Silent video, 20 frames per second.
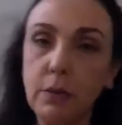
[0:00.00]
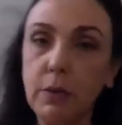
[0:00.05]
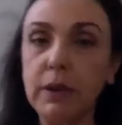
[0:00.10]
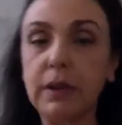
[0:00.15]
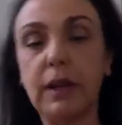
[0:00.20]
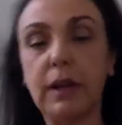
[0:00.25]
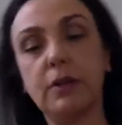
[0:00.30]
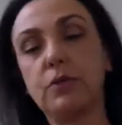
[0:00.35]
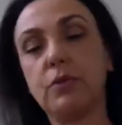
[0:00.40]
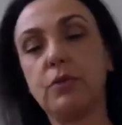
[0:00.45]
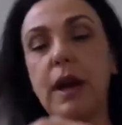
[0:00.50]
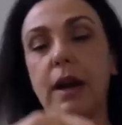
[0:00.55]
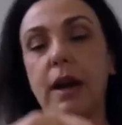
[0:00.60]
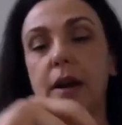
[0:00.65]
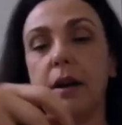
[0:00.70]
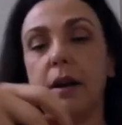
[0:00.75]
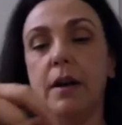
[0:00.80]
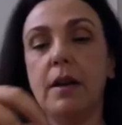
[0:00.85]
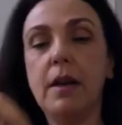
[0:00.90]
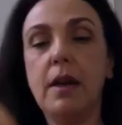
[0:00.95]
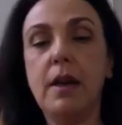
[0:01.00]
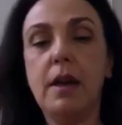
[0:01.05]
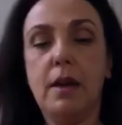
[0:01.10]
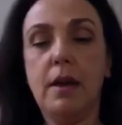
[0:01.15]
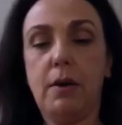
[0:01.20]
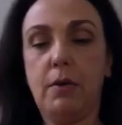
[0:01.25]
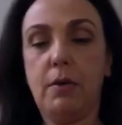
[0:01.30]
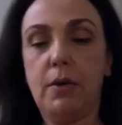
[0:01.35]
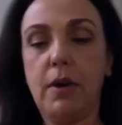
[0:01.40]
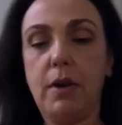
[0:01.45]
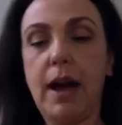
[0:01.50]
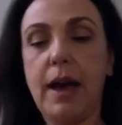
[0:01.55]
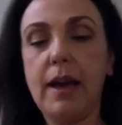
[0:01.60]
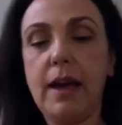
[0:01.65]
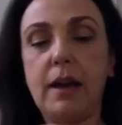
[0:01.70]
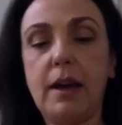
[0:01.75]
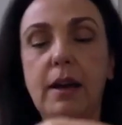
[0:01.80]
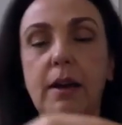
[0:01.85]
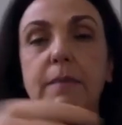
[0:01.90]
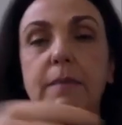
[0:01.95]
when I trek or
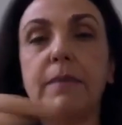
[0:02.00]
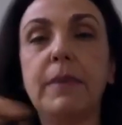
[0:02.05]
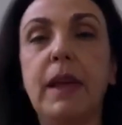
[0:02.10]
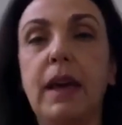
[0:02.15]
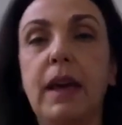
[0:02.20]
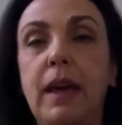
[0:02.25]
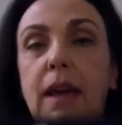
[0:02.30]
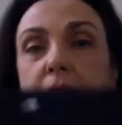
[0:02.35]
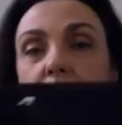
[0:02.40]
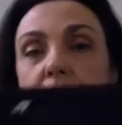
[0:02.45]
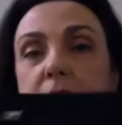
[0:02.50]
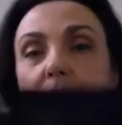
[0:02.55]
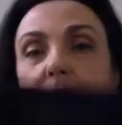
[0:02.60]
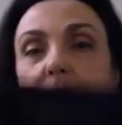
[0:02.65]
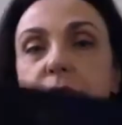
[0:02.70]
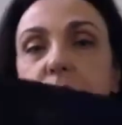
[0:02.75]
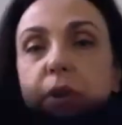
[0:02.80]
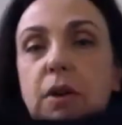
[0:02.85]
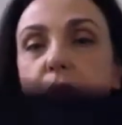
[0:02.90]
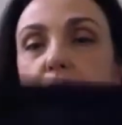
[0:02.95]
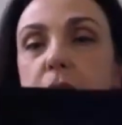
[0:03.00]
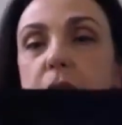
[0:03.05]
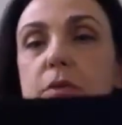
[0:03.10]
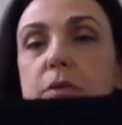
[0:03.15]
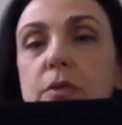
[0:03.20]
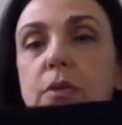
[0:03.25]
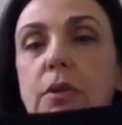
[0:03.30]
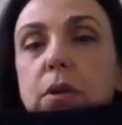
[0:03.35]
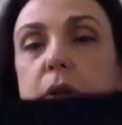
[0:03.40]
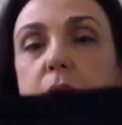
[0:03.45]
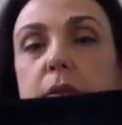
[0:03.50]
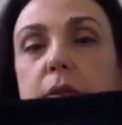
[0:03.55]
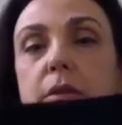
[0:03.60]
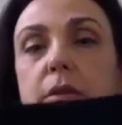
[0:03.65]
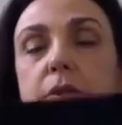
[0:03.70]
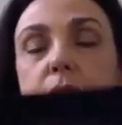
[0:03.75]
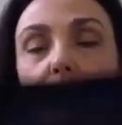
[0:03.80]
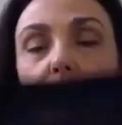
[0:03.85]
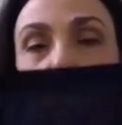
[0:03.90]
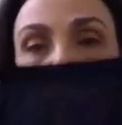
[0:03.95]
hike. It's very cool
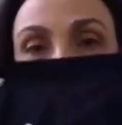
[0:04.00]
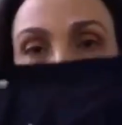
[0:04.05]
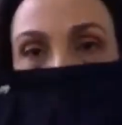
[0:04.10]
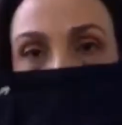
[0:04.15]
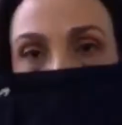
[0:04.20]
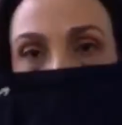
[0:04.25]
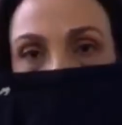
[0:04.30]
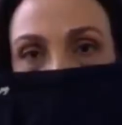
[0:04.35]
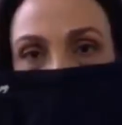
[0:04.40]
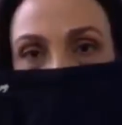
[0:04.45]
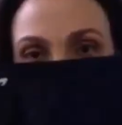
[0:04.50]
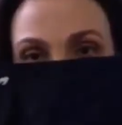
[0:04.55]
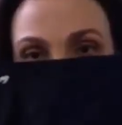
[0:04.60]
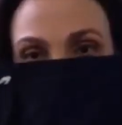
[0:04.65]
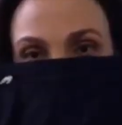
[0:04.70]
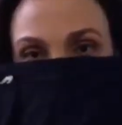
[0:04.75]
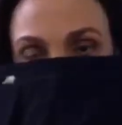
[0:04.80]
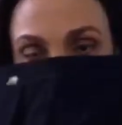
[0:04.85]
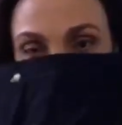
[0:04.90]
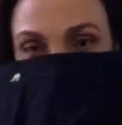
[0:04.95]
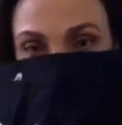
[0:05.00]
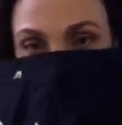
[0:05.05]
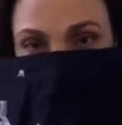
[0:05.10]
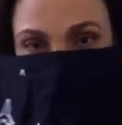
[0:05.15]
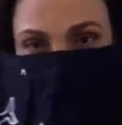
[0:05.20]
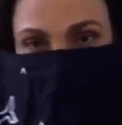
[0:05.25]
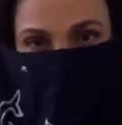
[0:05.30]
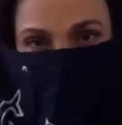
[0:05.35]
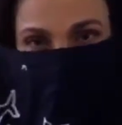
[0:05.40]
to wear it around.